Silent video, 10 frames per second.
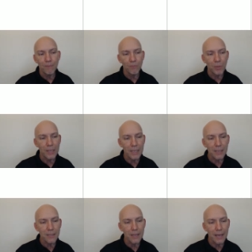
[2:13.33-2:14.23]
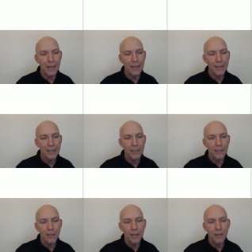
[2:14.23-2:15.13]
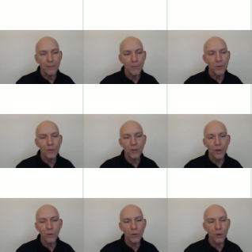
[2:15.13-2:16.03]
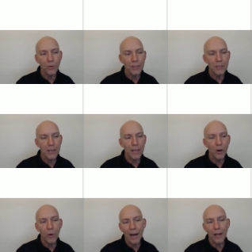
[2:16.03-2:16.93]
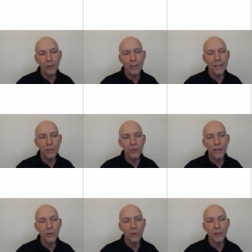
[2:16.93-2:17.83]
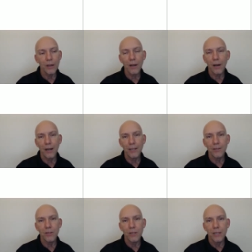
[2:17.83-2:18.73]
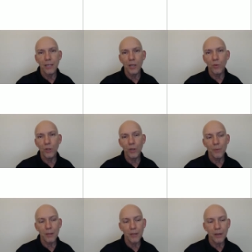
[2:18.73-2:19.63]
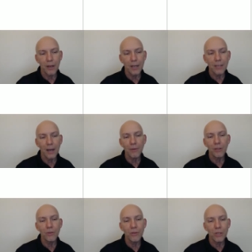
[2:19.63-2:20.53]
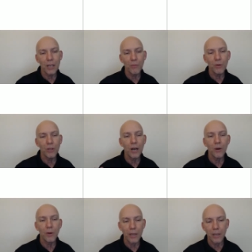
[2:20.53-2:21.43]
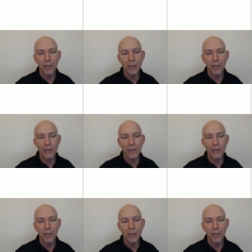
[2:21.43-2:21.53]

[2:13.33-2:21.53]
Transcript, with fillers: But he's saying, uh, don't go and say, oh, how did they do that with their gods? In worshiping their gods, I'm going to do the same with Yahweh.